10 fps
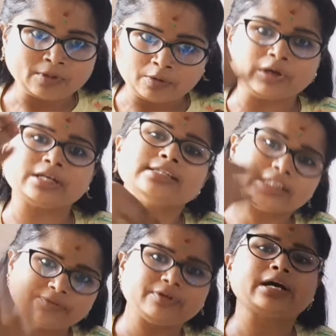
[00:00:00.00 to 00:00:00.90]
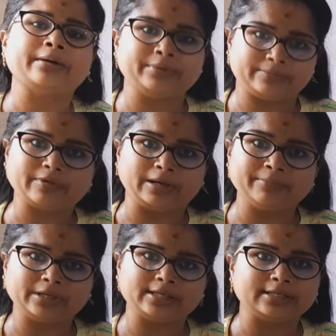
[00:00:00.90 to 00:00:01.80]
What is it? We will come
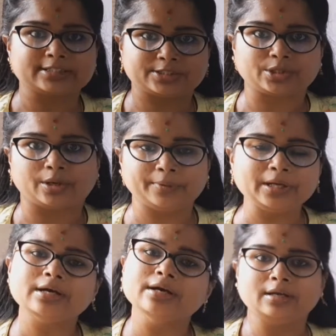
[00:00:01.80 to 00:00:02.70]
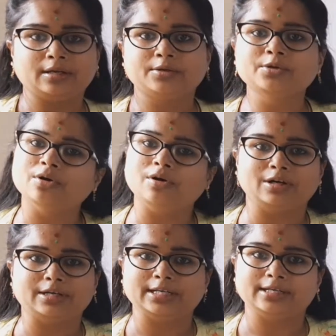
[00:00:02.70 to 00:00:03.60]
in the next topic. You know
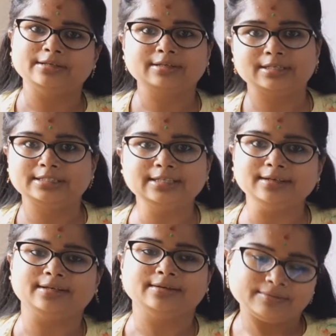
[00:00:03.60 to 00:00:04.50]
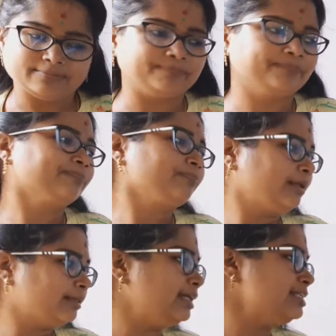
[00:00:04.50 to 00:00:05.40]
already, isn't it?
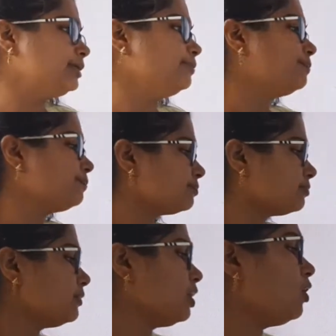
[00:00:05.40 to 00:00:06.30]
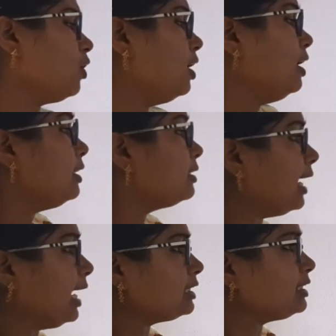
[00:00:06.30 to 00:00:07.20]
Then see, the
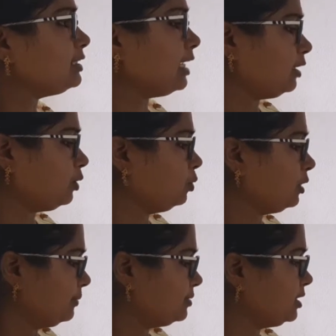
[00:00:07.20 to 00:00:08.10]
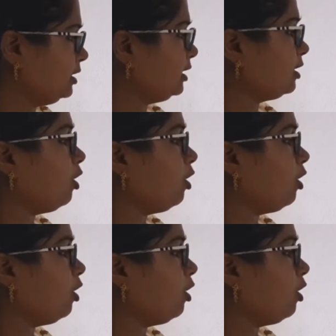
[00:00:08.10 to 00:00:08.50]
acids are two types, isn't it?